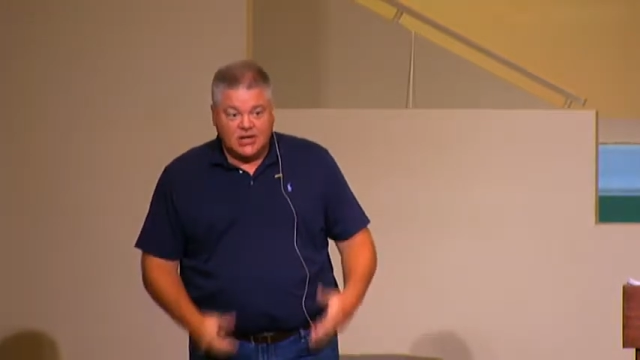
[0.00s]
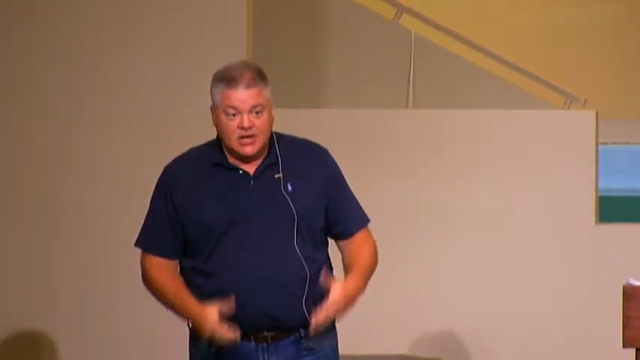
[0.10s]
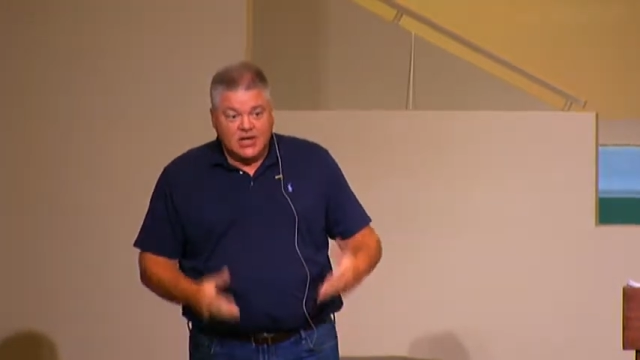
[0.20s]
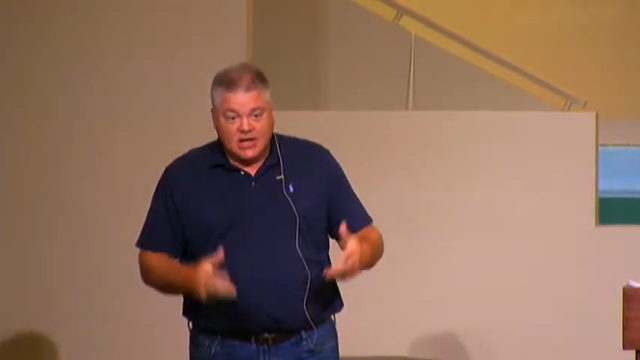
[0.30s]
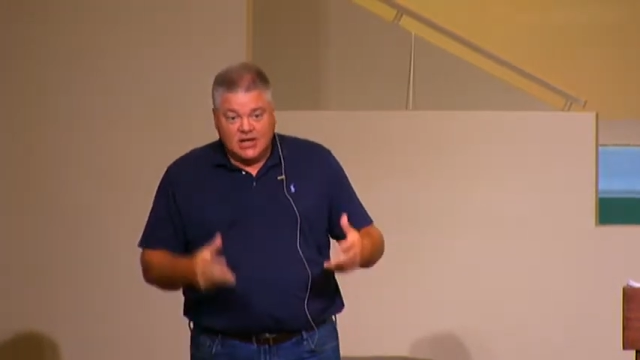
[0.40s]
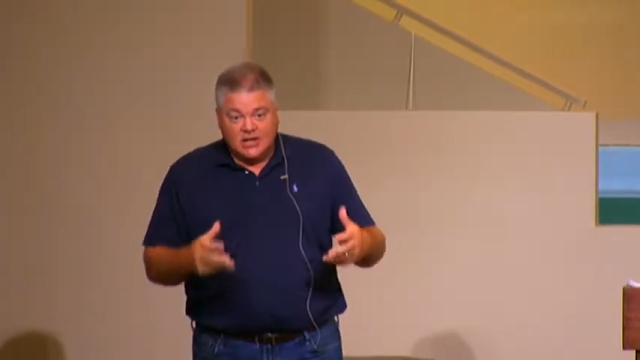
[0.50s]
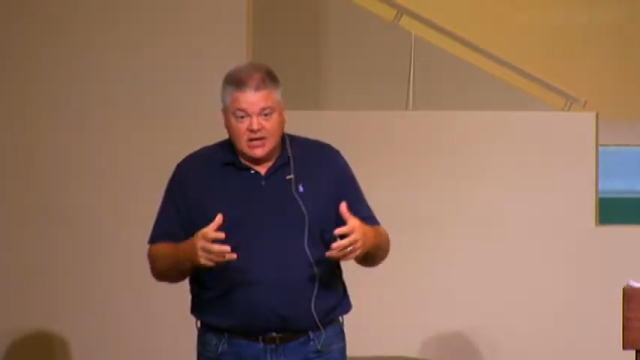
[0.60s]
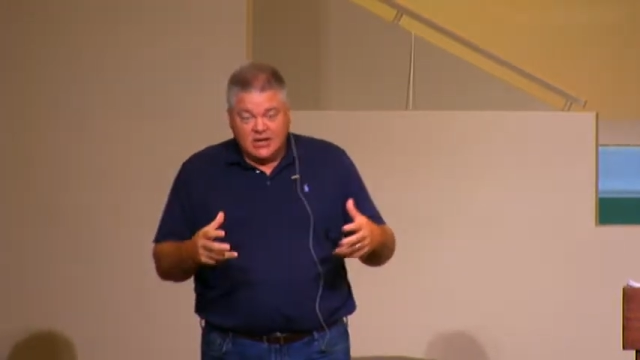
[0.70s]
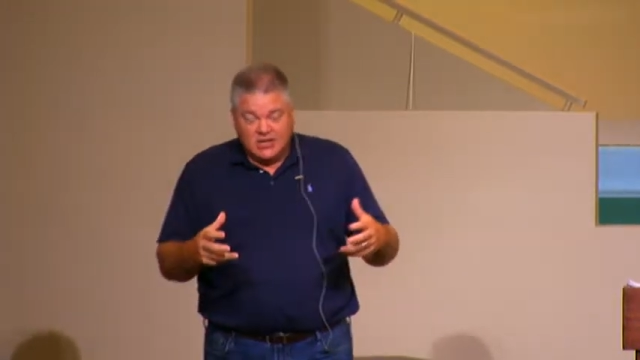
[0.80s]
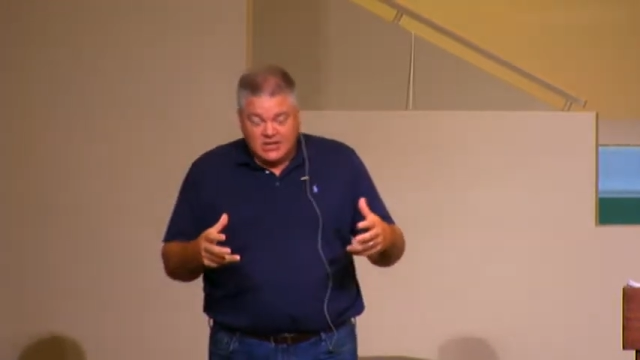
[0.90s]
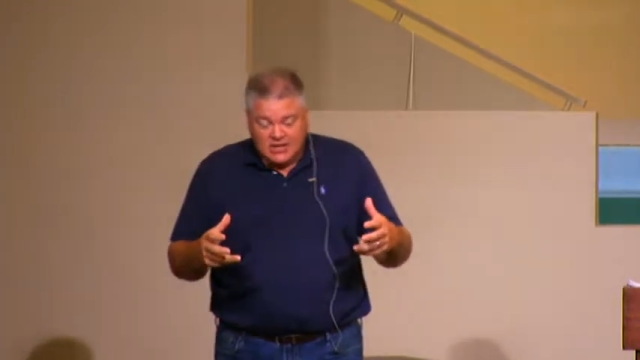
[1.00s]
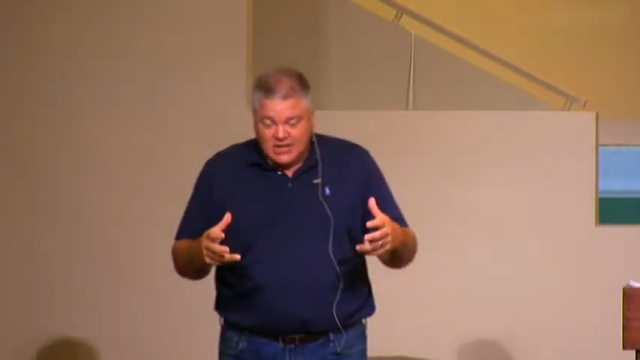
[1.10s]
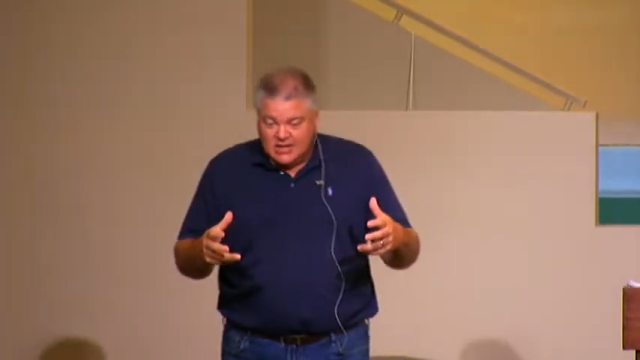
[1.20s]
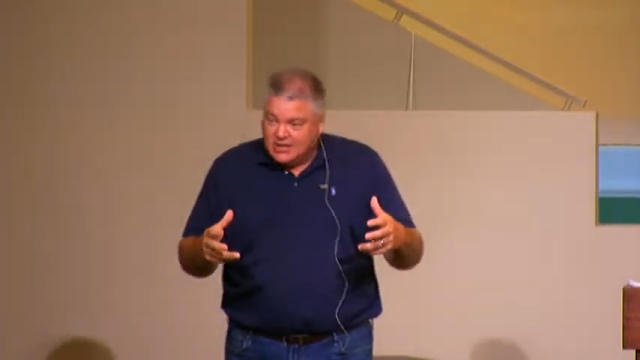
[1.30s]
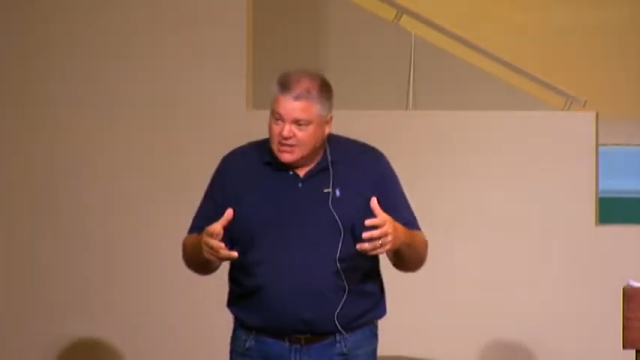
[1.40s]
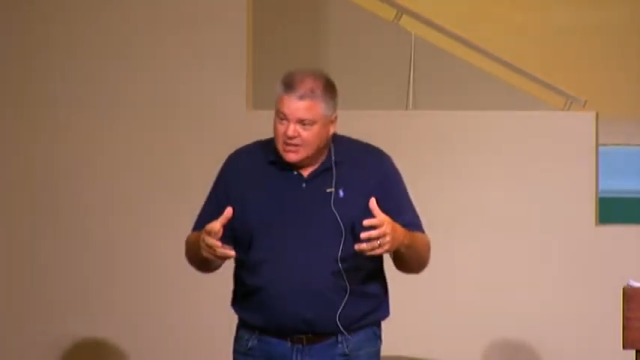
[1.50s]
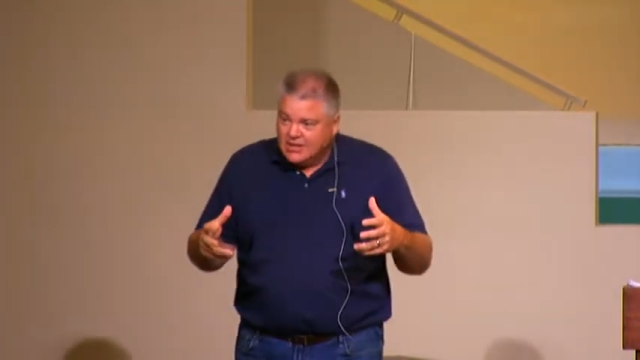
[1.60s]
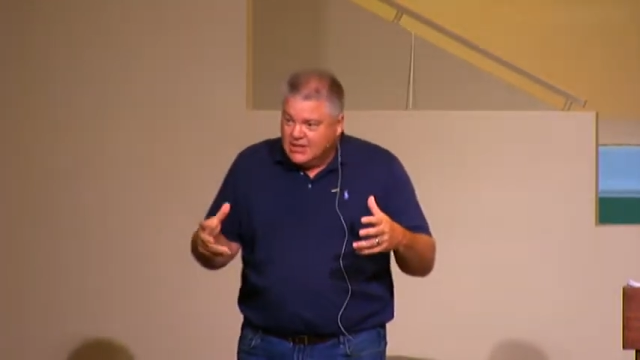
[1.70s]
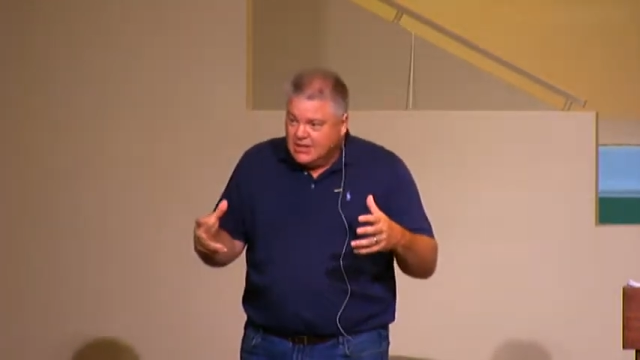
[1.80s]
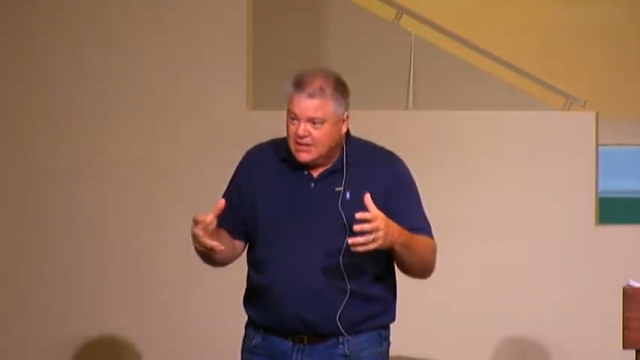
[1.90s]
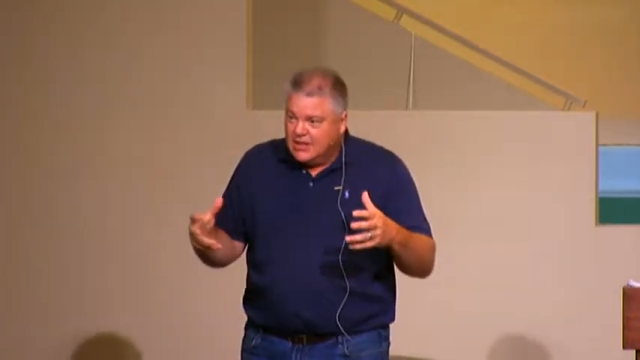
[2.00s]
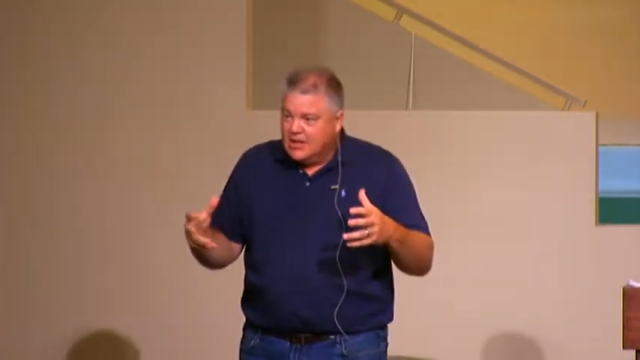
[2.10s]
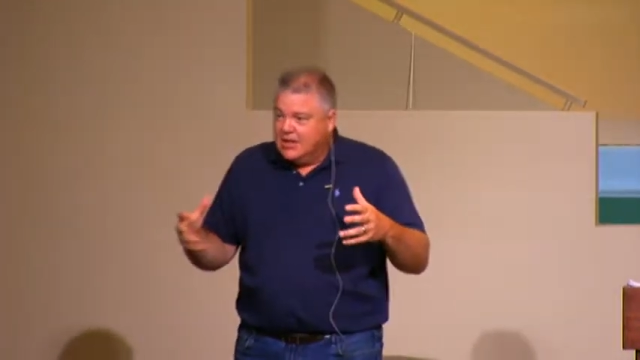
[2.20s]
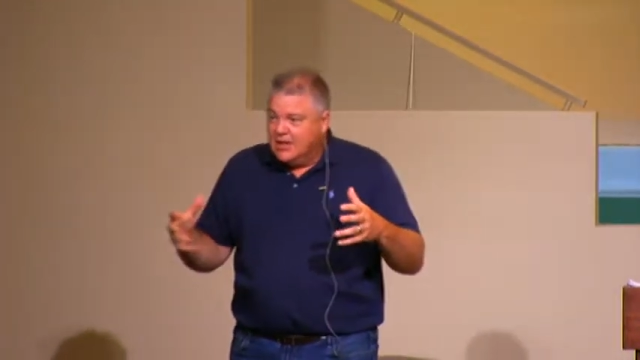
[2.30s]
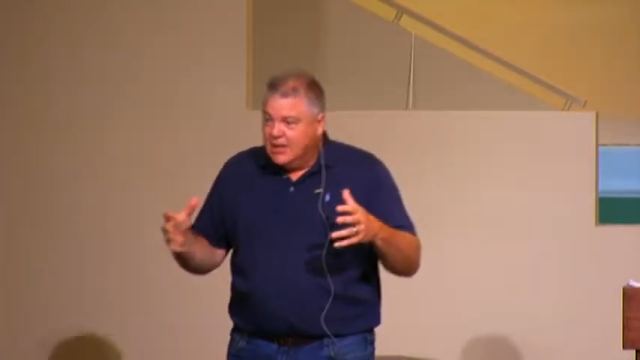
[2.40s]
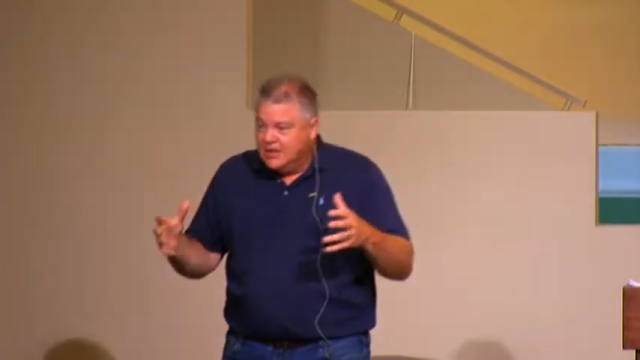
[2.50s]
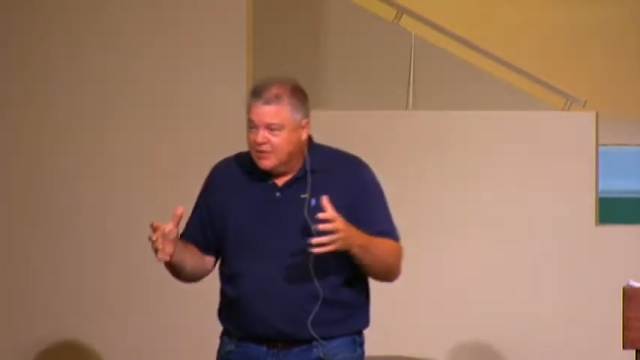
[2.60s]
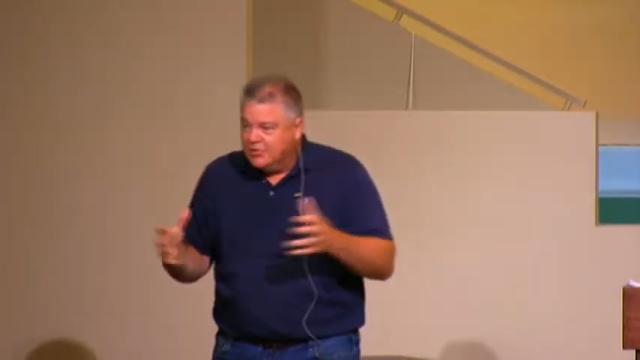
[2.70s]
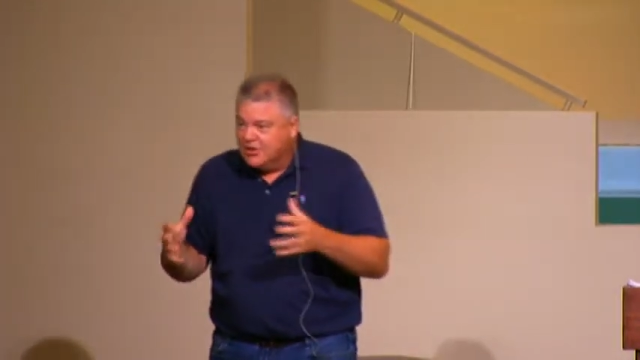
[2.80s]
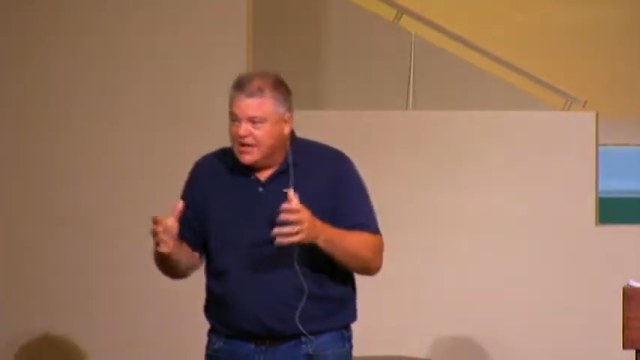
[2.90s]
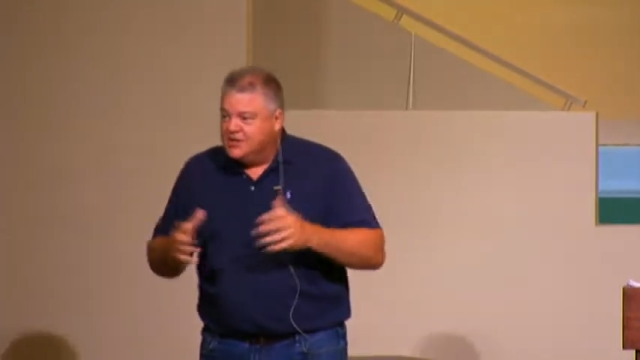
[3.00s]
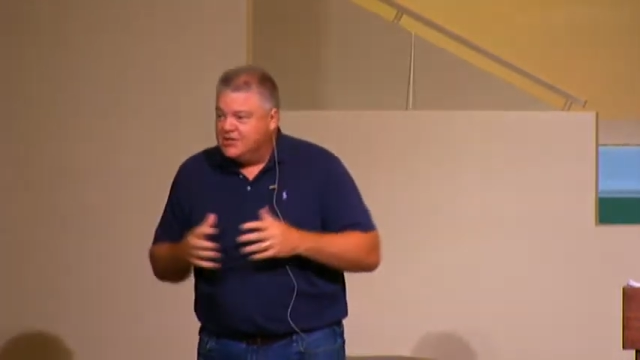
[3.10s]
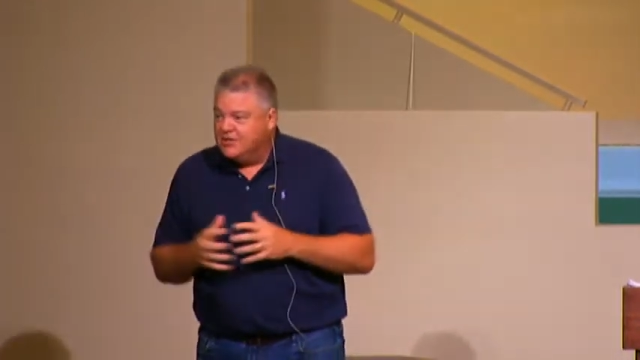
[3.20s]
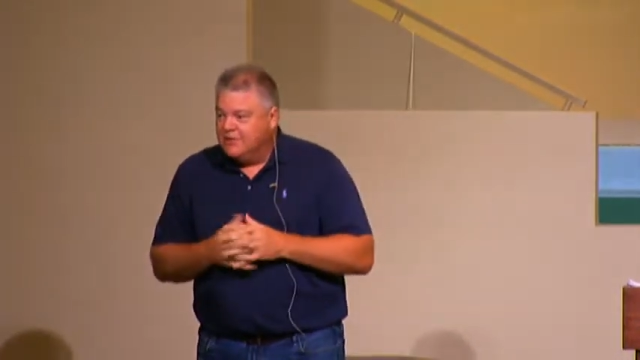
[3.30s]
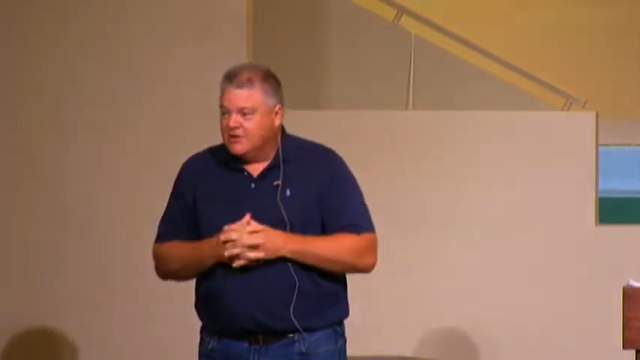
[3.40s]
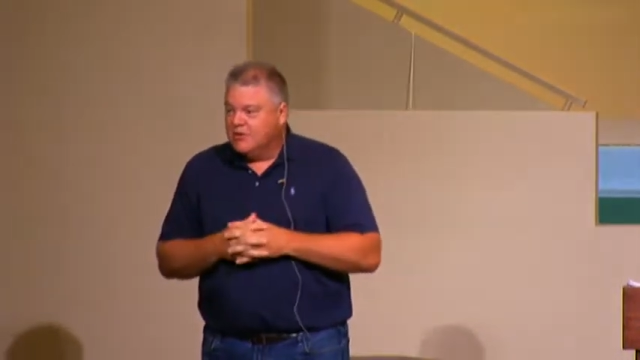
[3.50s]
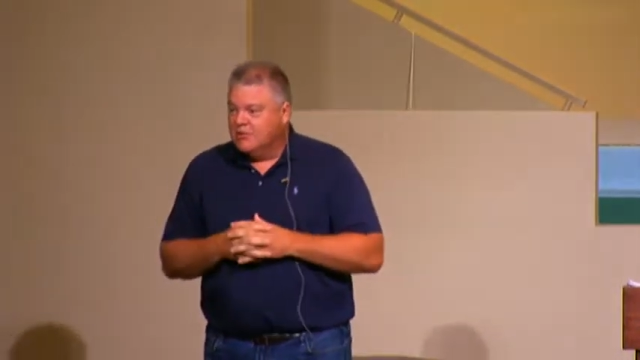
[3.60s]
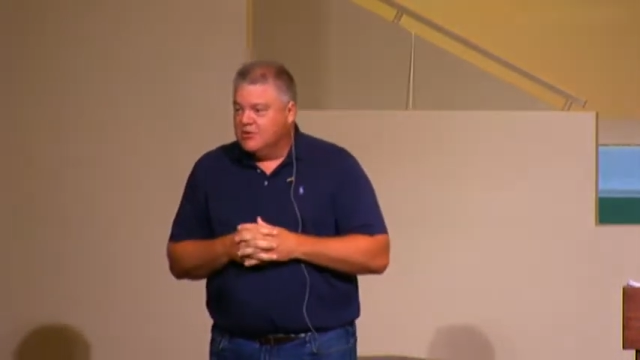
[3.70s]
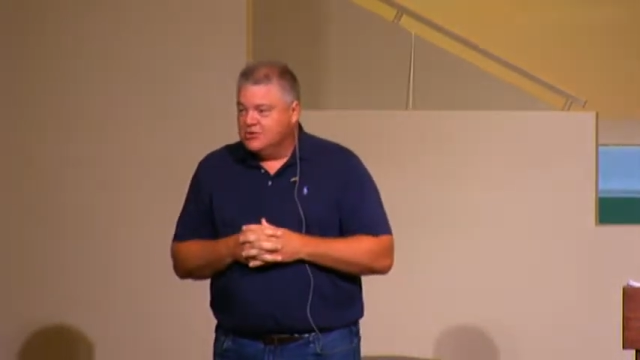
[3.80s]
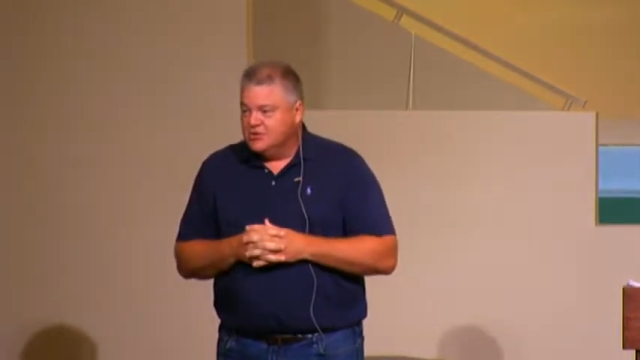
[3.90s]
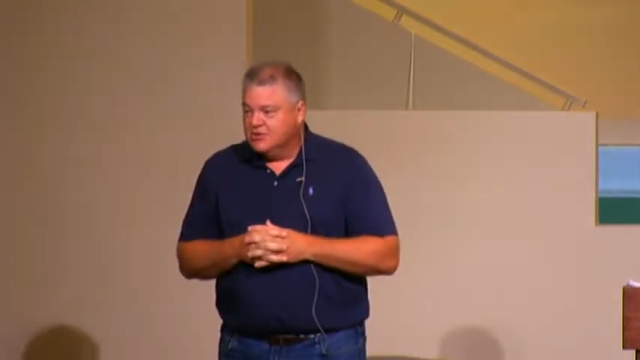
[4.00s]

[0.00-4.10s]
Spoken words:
And the implication of the commercial is